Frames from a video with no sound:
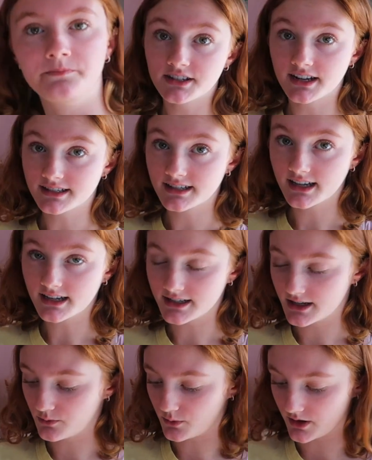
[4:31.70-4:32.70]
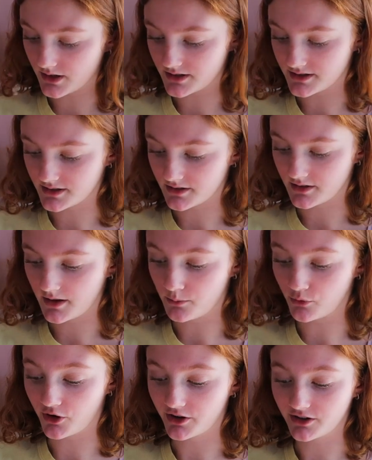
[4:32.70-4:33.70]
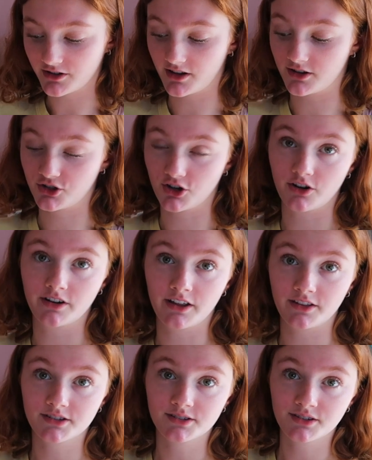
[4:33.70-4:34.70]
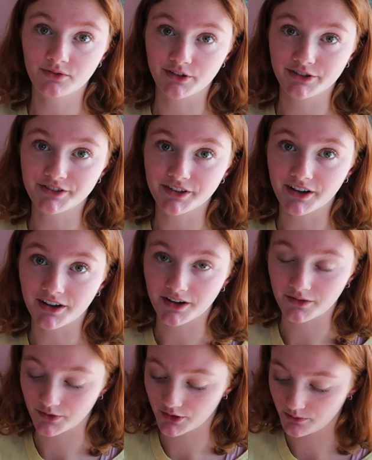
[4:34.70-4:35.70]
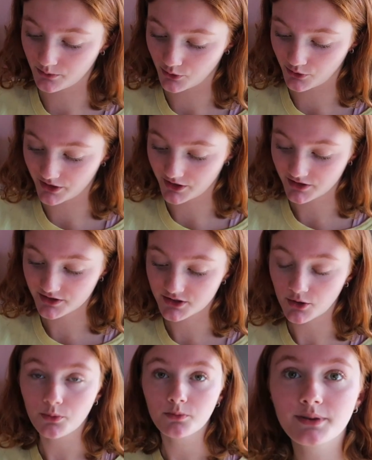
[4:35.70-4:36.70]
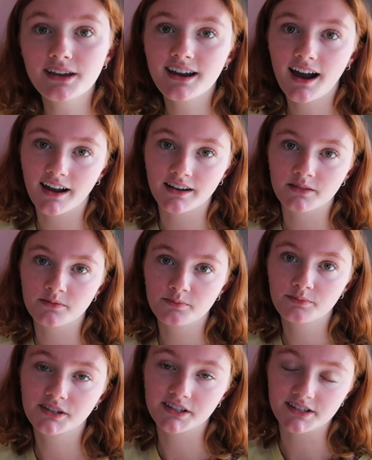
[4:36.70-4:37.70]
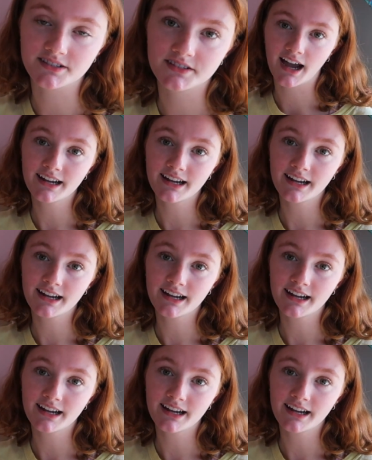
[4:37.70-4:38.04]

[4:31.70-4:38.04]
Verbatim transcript: So the next thing I did was embroider a shirt. Now this was the first thing I ever embroidered, so be kind, please.